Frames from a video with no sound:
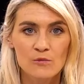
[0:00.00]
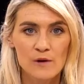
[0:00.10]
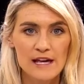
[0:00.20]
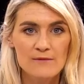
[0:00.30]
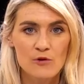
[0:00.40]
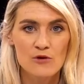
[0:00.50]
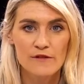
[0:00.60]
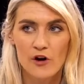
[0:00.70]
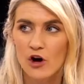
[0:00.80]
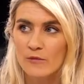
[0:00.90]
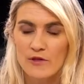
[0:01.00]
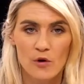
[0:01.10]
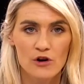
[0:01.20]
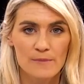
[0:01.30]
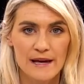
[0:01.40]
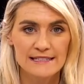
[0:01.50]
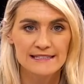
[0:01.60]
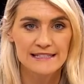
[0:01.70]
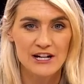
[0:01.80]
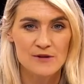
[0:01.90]
we will move on with oil being
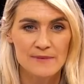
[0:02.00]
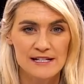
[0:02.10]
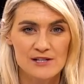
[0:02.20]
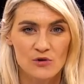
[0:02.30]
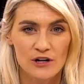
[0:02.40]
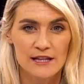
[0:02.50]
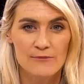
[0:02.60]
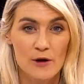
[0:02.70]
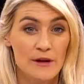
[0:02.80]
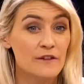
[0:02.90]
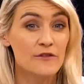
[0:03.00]
such a big story at the moment.